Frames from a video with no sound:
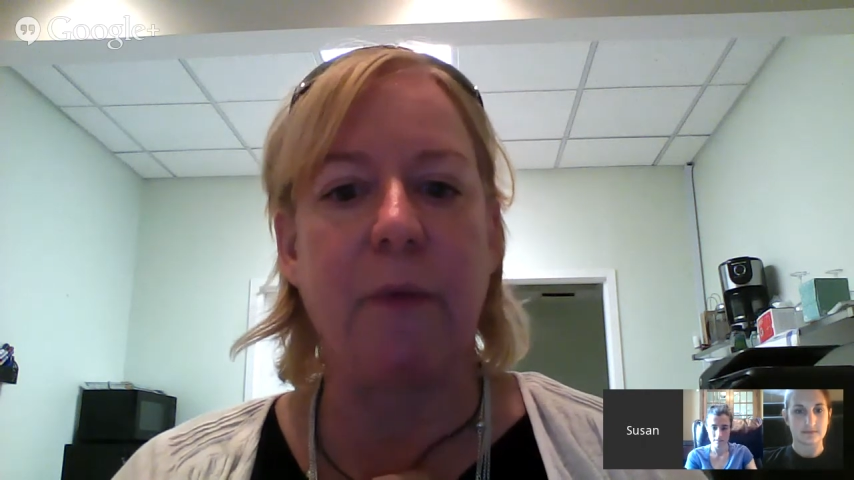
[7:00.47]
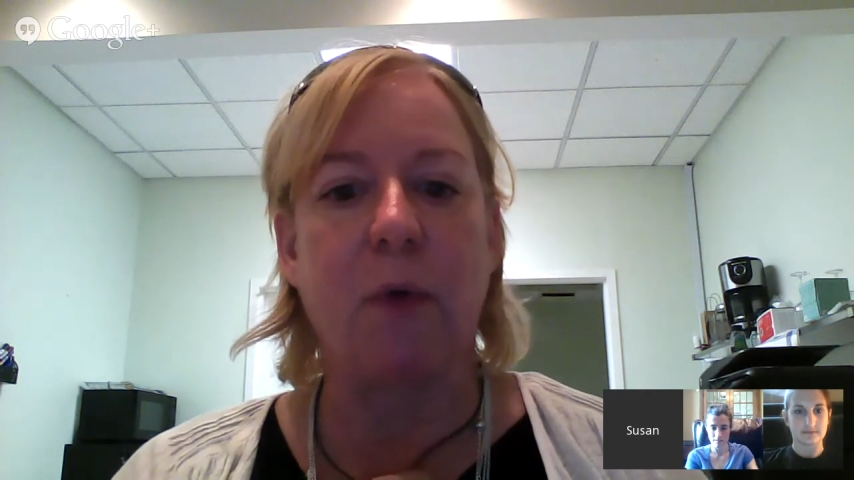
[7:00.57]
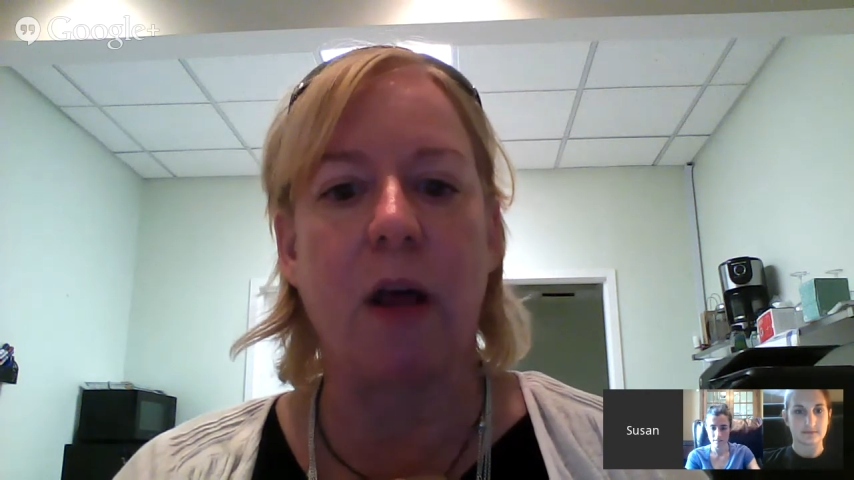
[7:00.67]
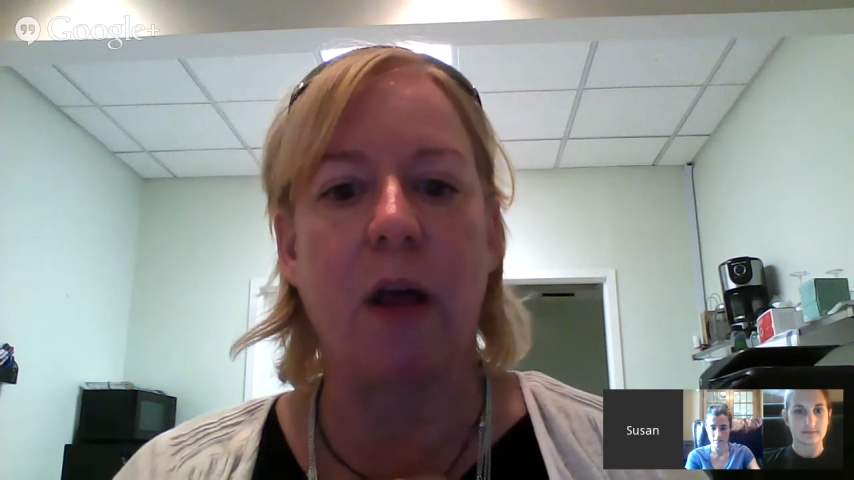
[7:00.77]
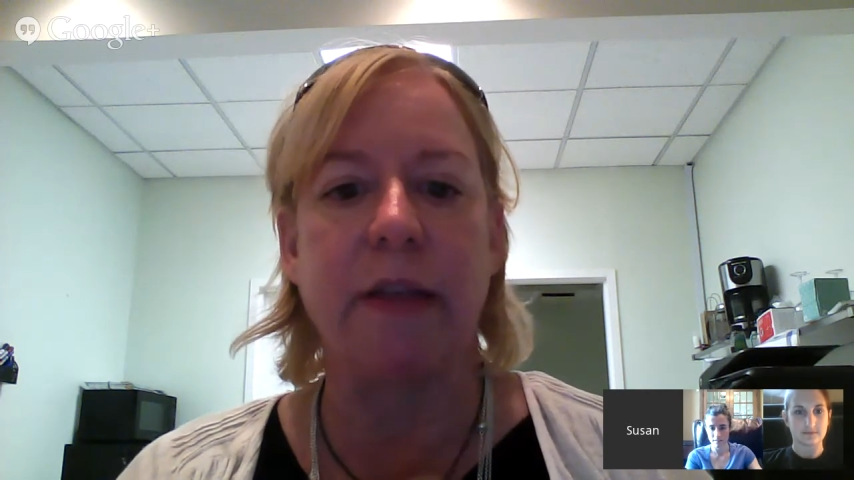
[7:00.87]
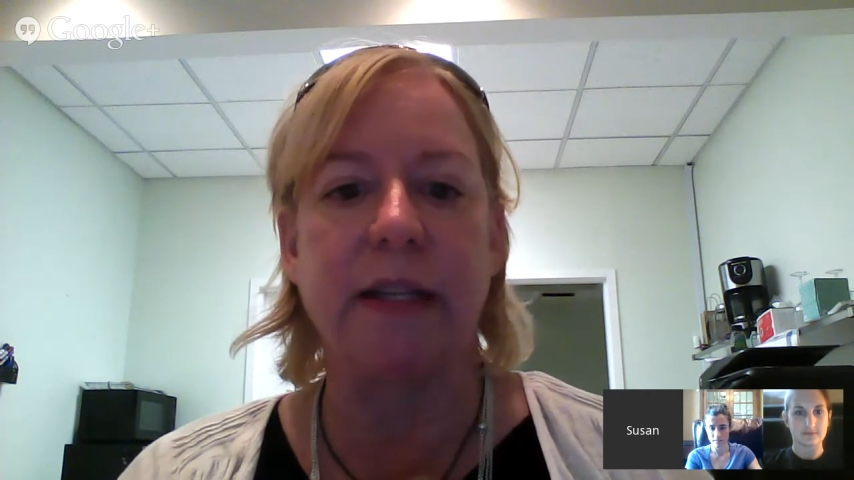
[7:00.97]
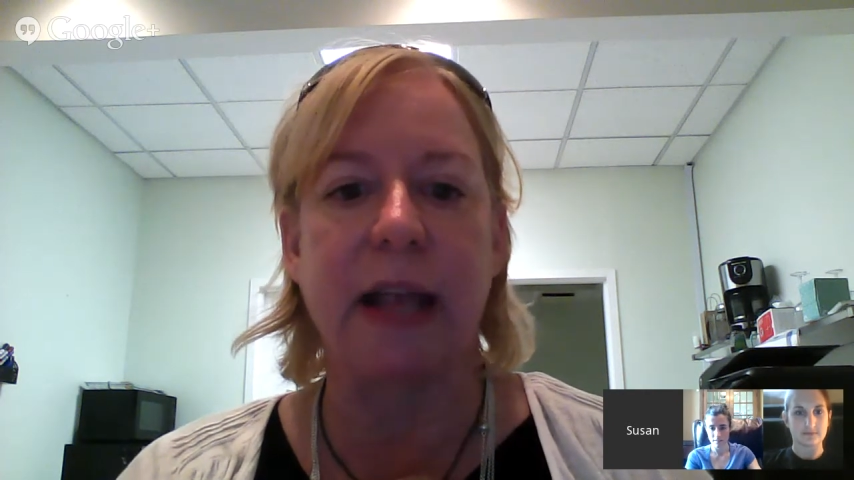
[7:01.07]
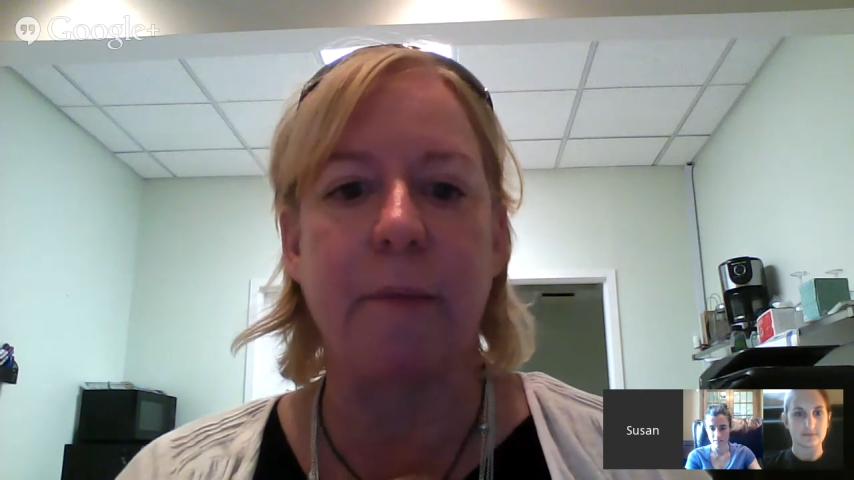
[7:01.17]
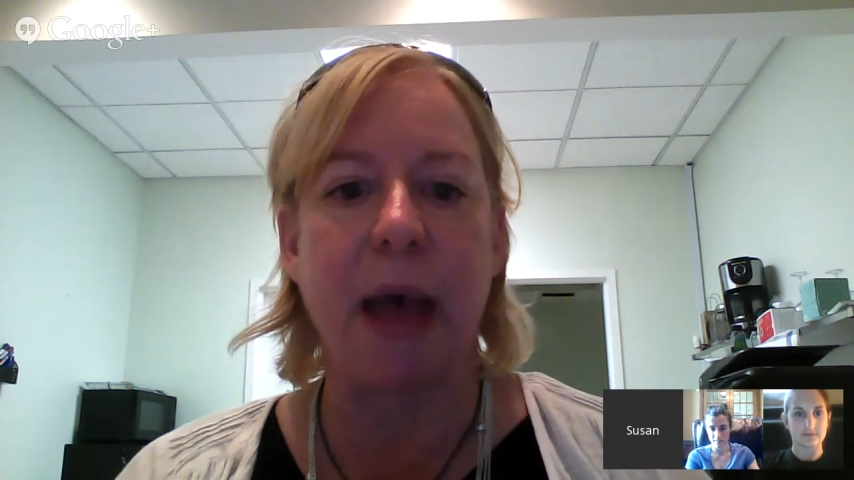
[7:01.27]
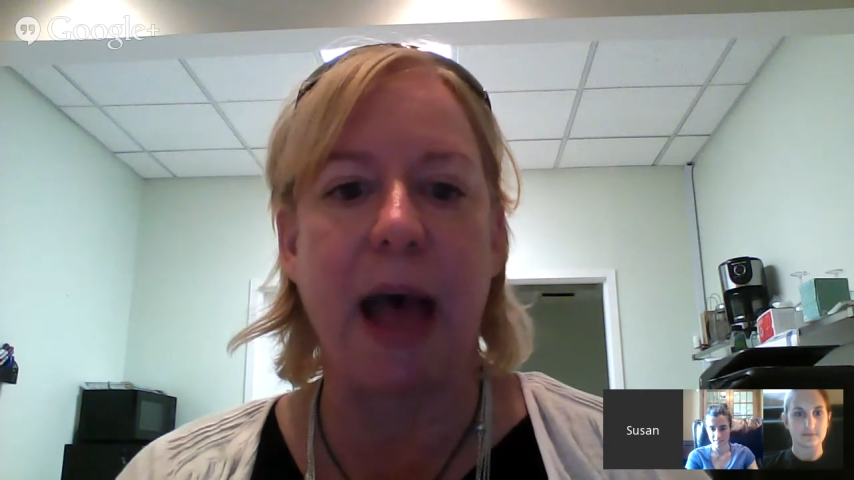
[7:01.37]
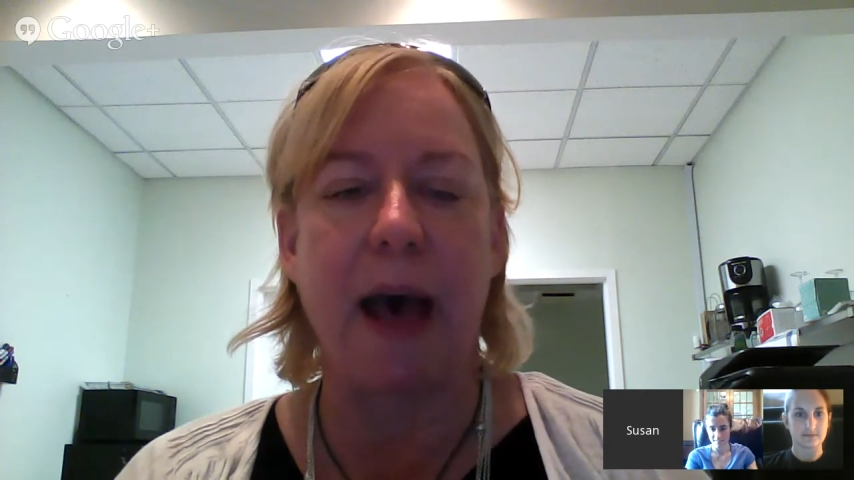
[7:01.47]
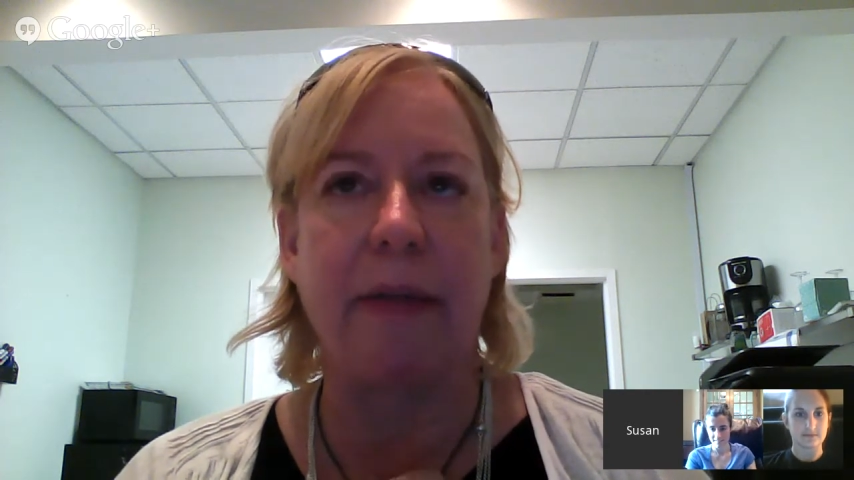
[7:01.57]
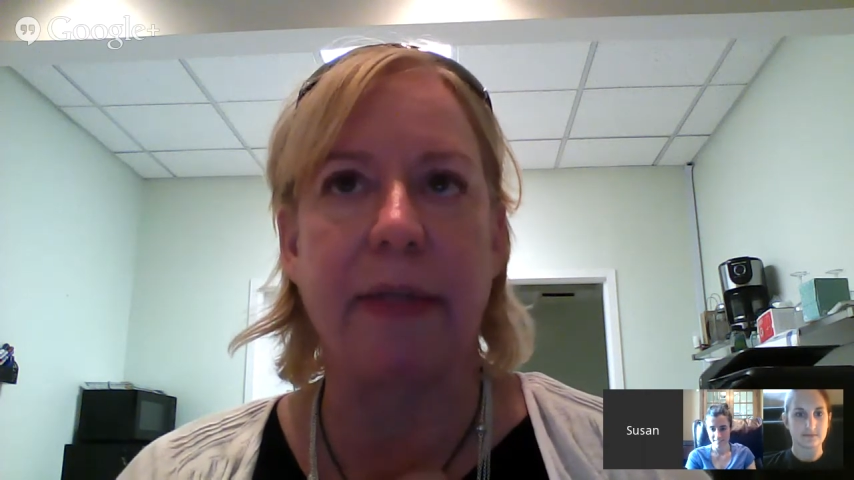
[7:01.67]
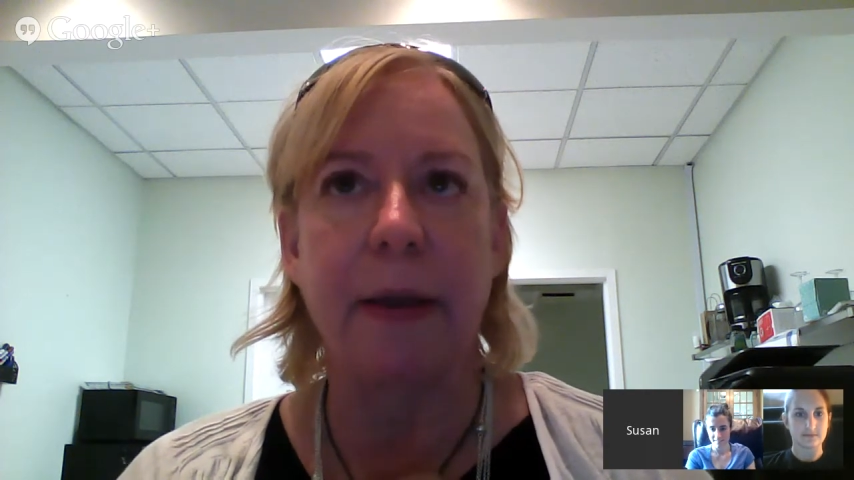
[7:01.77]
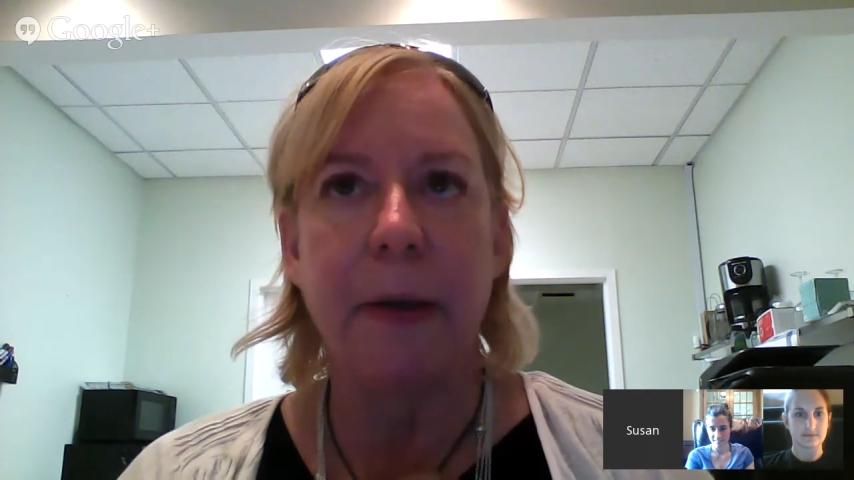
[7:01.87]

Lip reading: we're all on the same path.